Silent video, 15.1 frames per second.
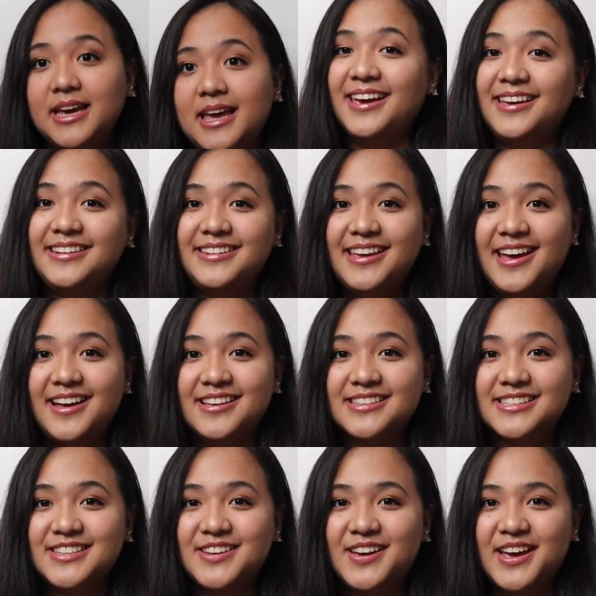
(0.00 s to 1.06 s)
And yeah, I'll
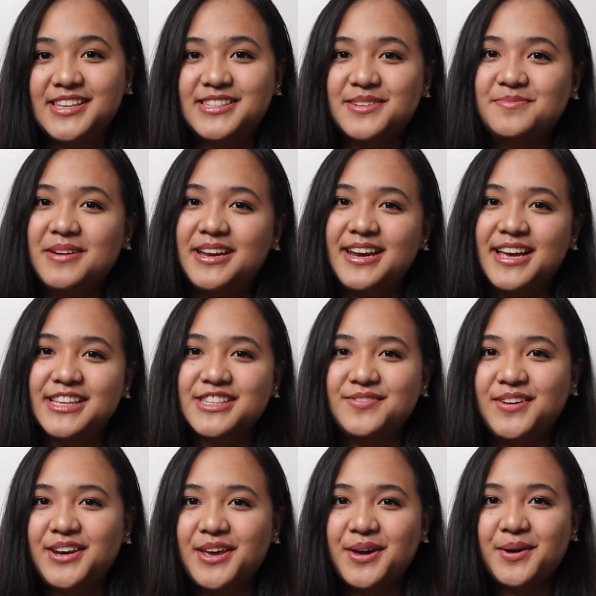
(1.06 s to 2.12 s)
see you guys in my next
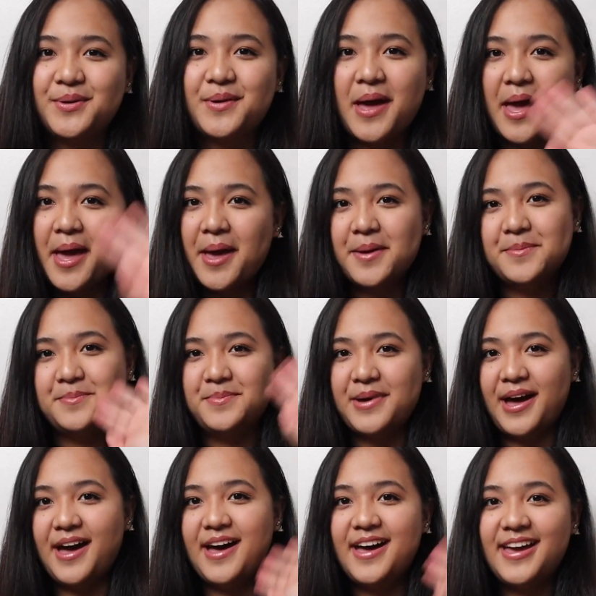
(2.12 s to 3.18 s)
video.
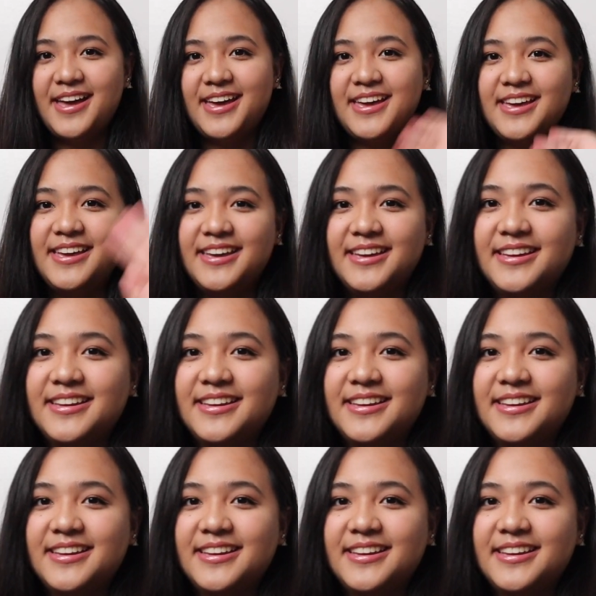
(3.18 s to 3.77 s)
Bye!